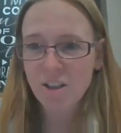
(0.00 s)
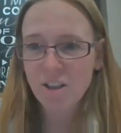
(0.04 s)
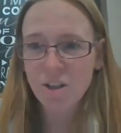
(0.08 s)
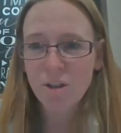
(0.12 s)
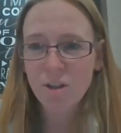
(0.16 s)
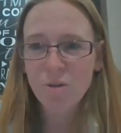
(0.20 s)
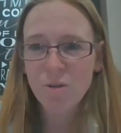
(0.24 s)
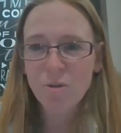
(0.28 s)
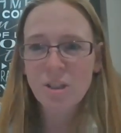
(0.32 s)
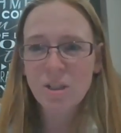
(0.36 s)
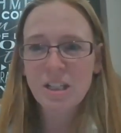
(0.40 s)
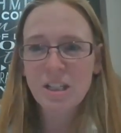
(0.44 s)
Do
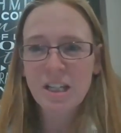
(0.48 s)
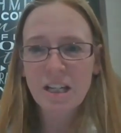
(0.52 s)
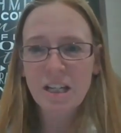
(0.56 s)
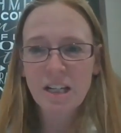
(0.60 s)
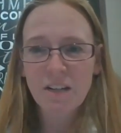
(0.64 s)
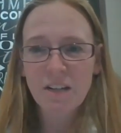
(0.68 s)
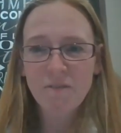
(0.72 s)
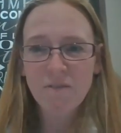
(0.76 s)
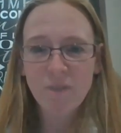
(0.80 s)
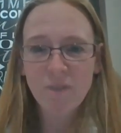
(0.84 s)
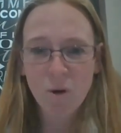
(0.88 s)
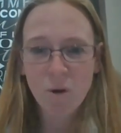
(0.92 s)
you see
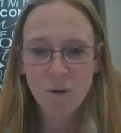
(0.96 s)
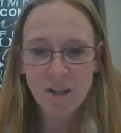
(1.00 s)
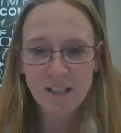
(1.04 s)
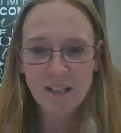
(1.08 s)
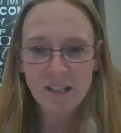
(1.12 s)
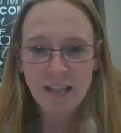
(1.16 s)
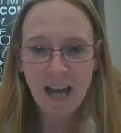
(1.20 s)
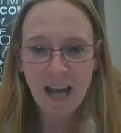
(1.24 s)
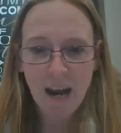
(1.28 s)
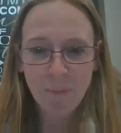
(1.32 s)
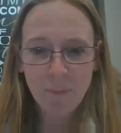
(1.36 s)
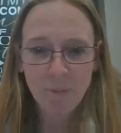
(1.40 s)
any focus
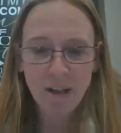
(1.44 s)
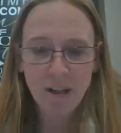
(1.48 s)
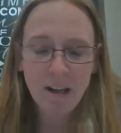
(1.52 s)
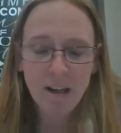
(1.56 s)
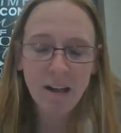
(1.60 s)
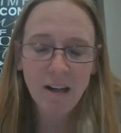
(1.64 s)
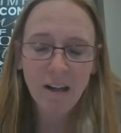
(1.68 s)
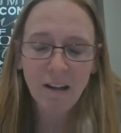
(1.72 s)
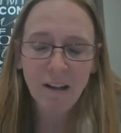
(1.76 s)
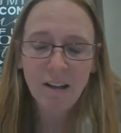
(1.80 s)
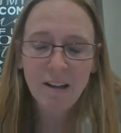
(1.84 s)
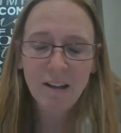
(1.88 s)

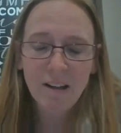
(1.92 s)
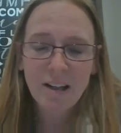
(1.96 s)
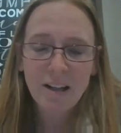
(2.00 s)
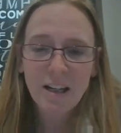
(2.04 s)
happening